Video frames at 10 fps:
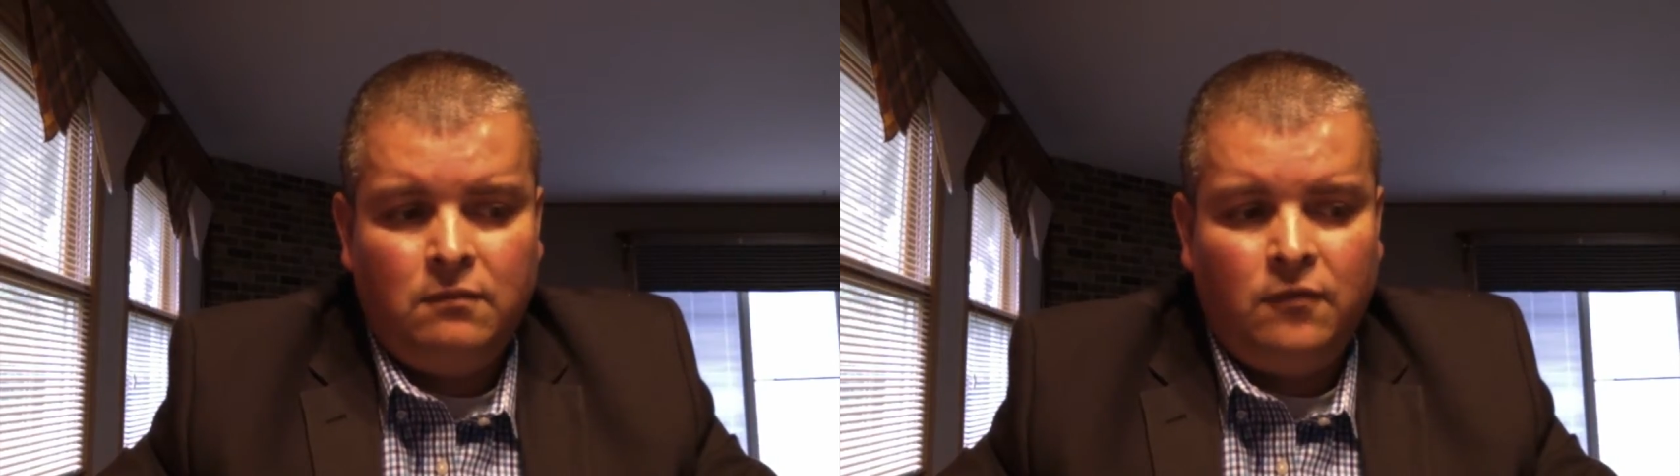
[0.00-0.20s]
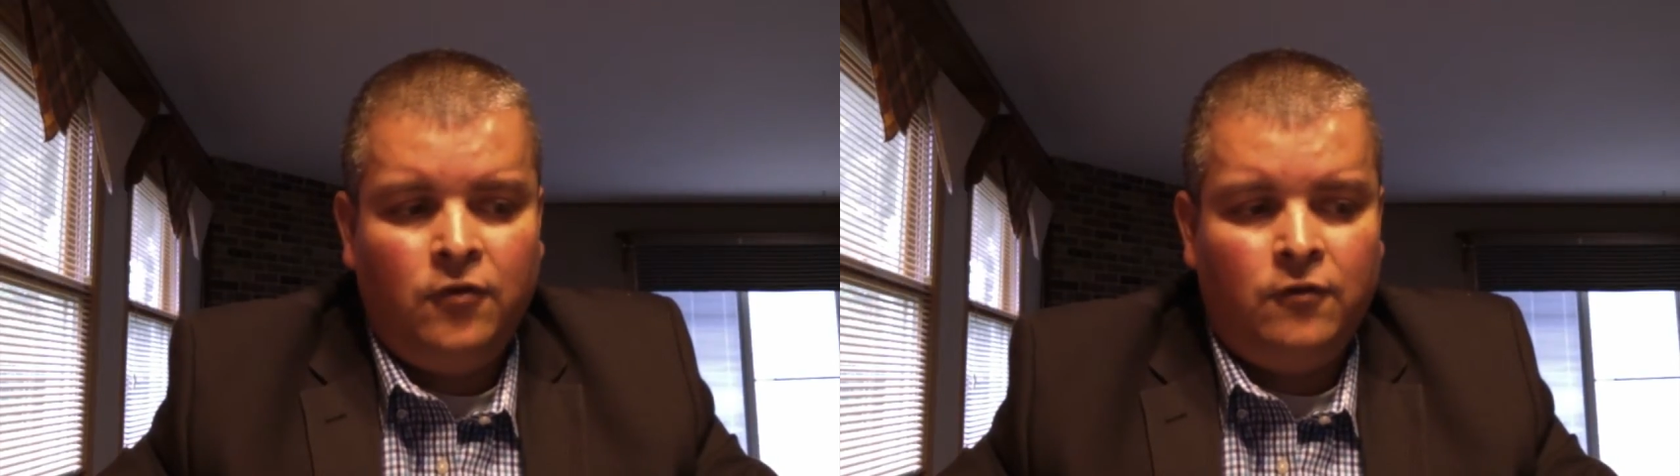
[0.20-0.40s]

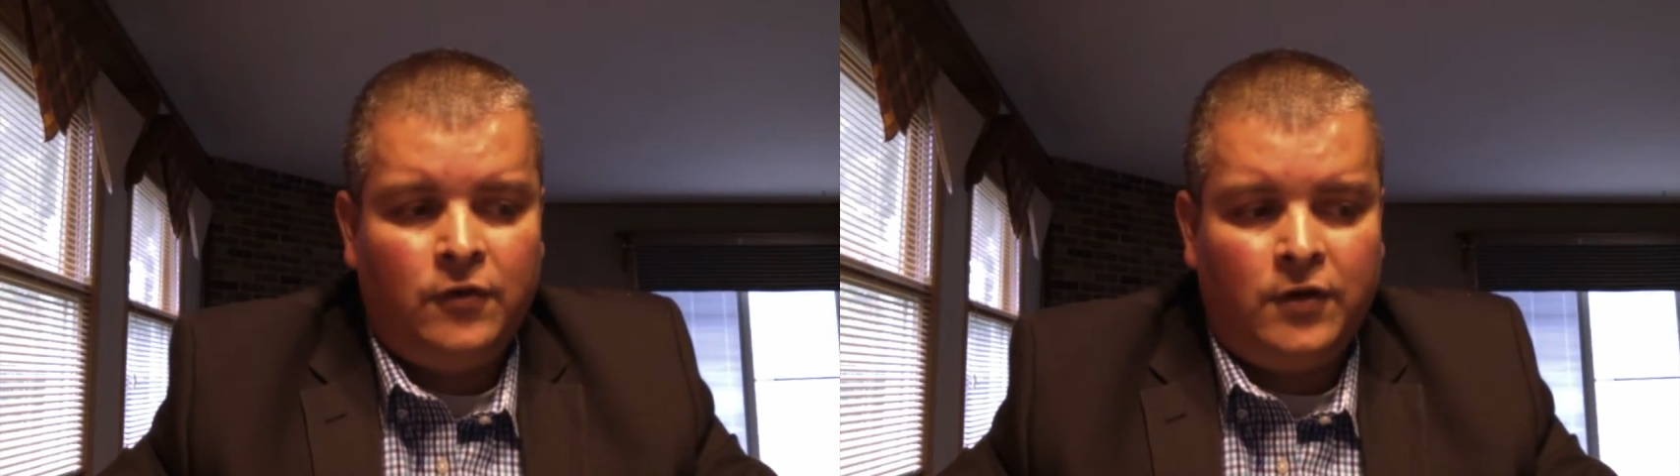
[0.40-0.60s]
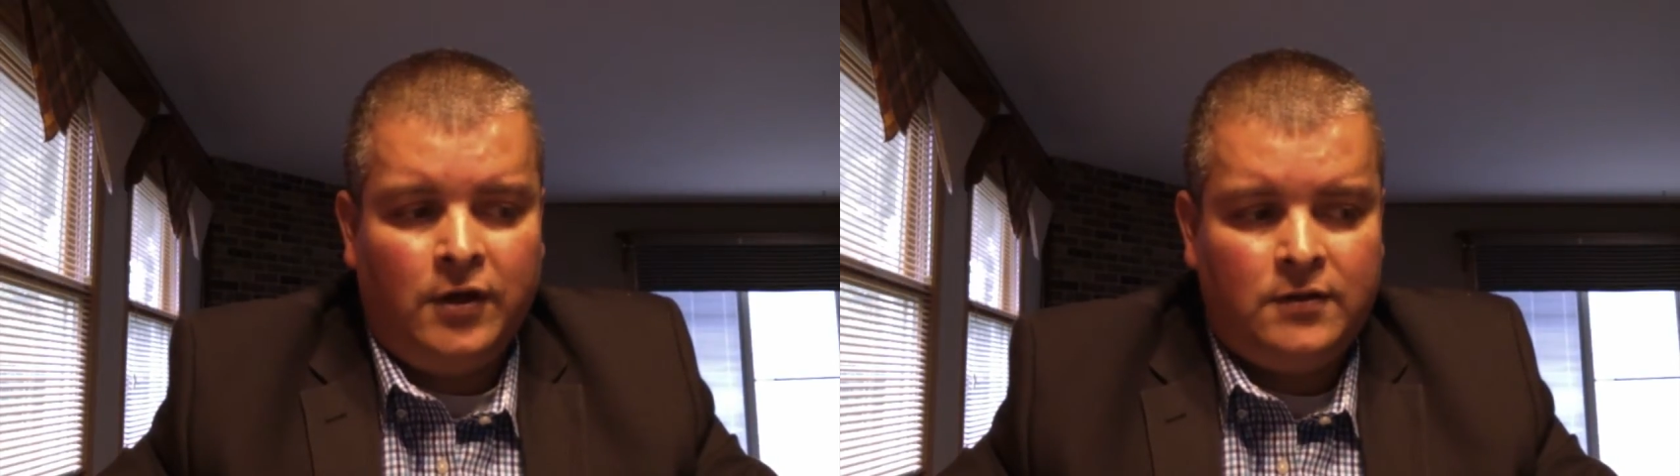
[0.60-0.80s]
food for
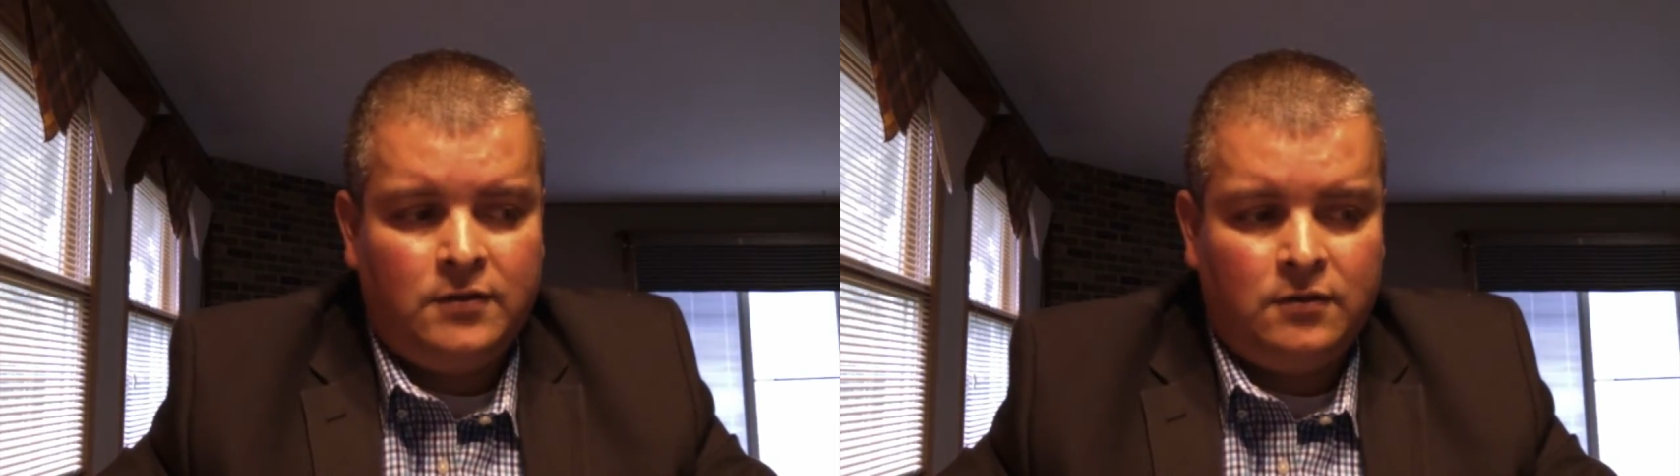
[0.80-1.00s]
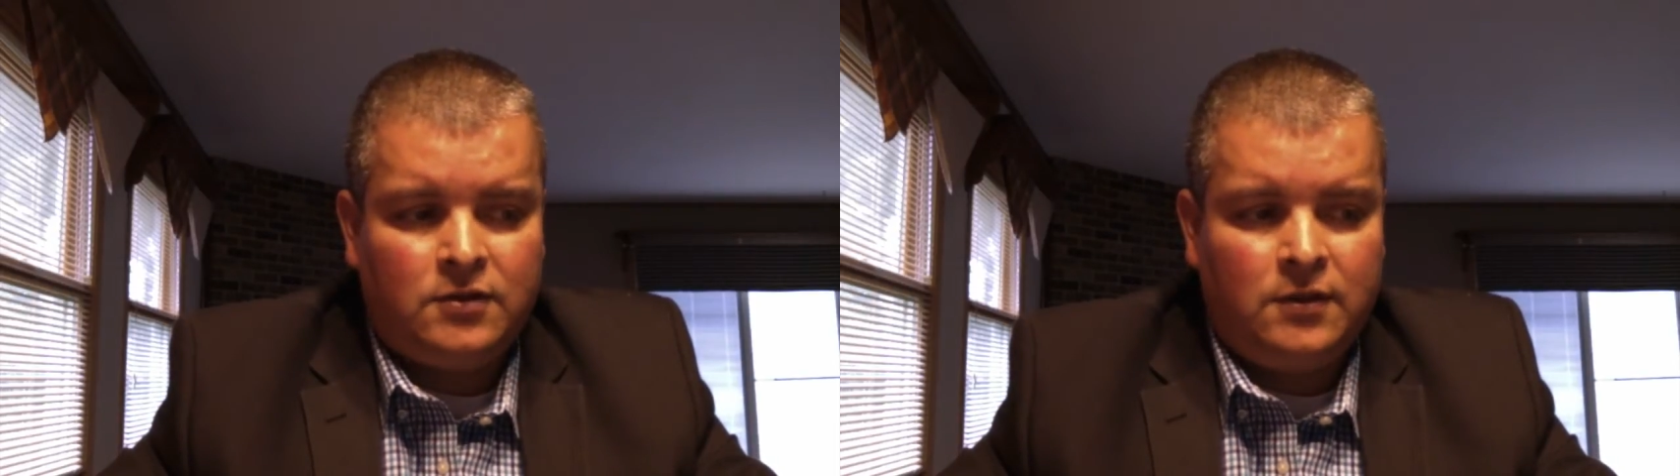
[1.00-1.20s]
thoughts
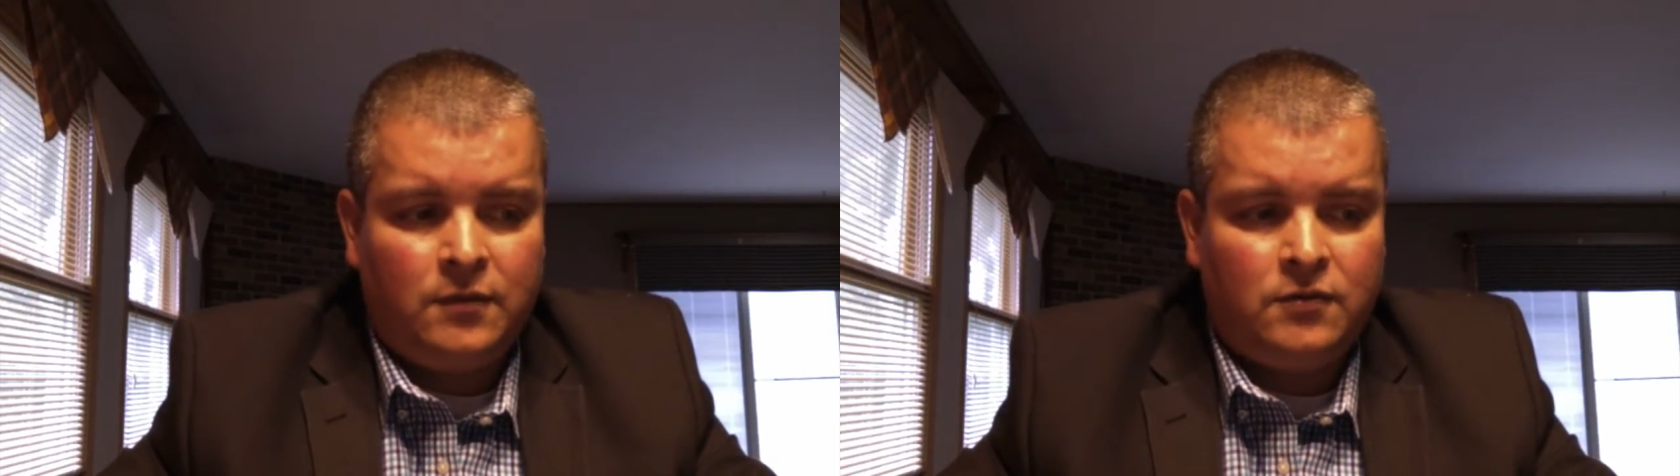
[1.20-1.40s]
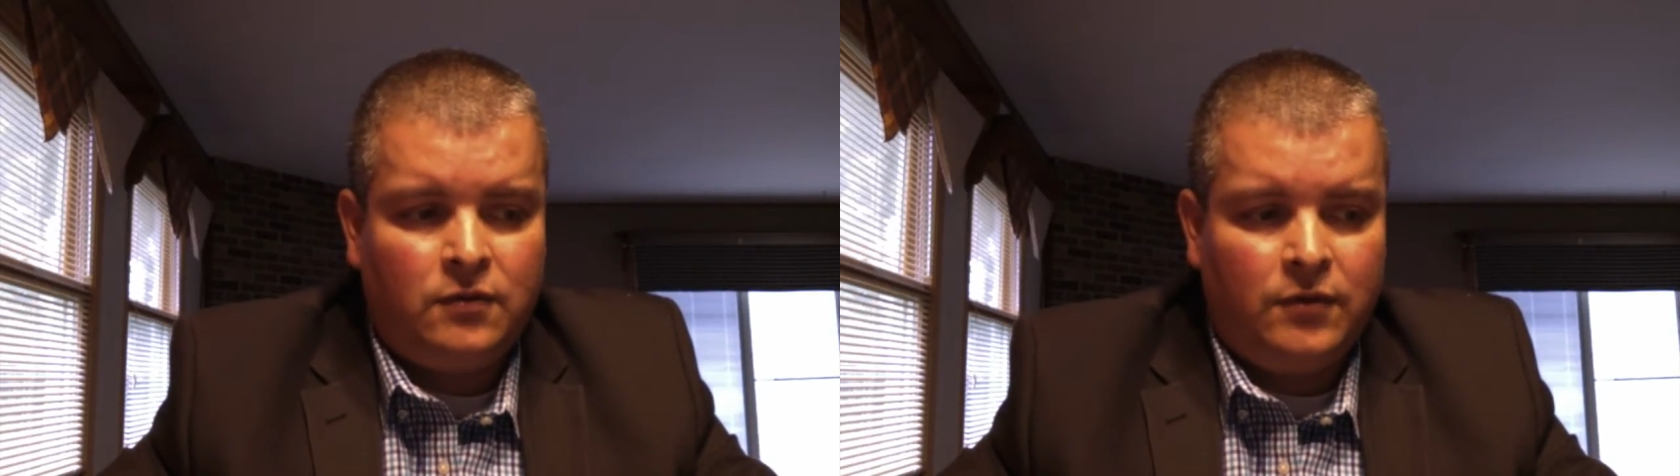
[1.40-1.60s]
or some
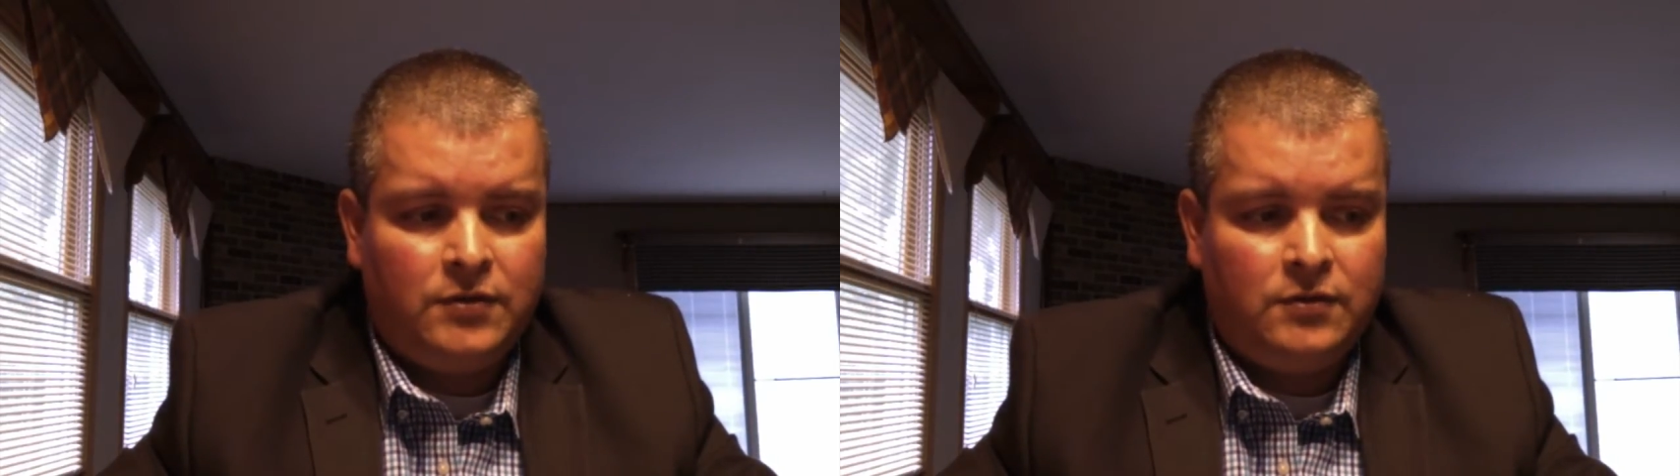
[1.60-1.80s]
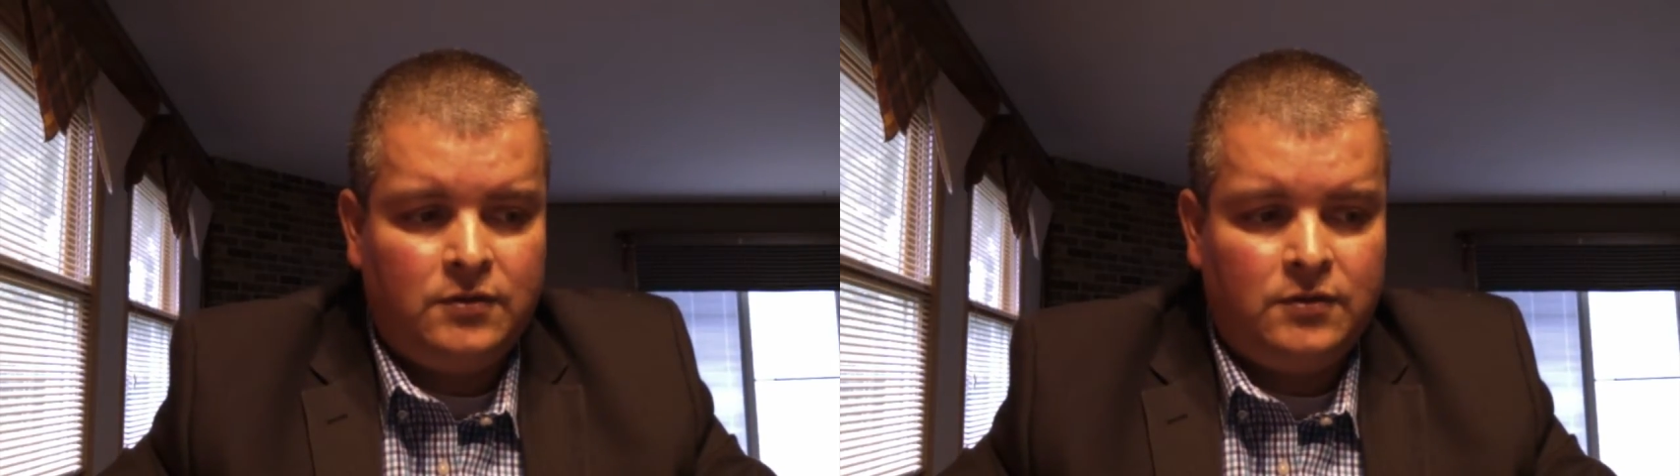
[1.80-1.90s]
considerations